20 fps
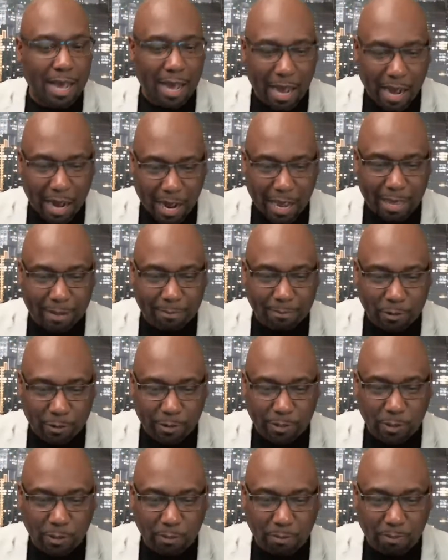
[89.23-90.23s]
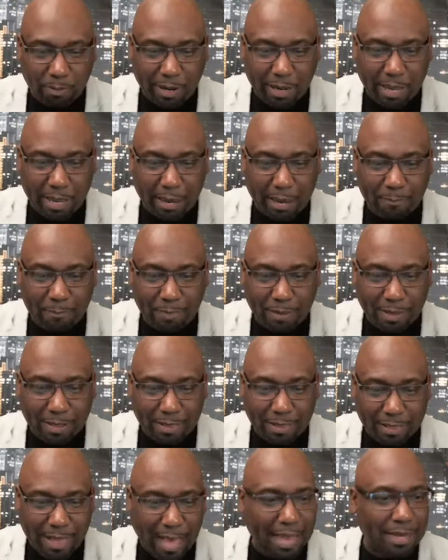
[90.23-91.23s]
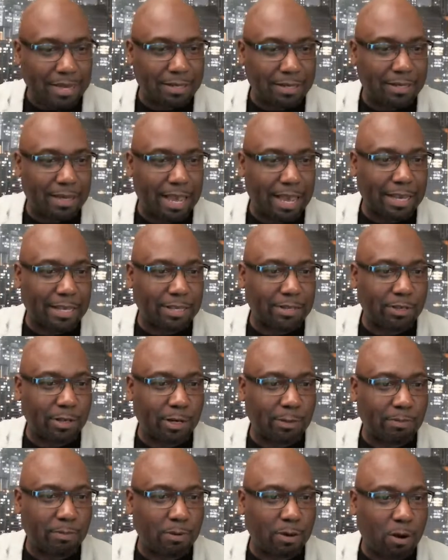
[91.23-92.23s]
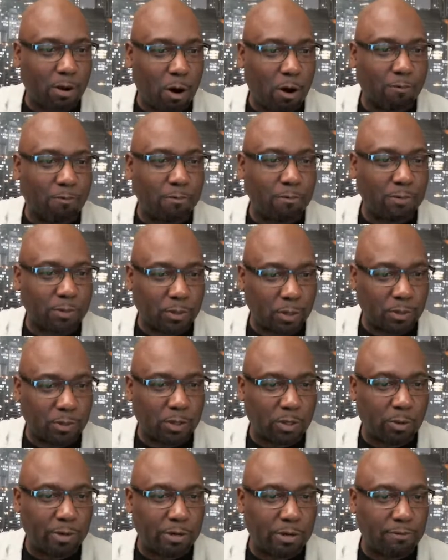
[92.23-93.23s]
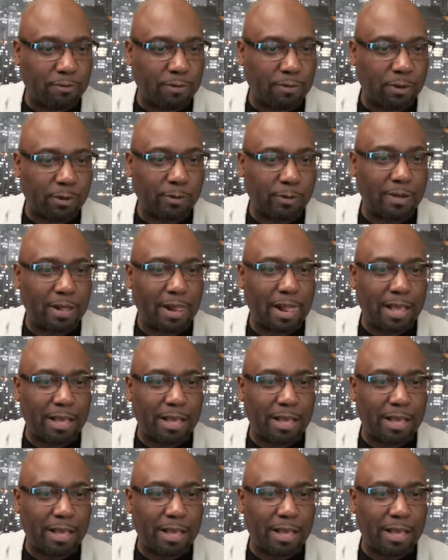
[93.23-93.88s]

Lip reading: I am going to play that little excerpt of Don't Go with the Flow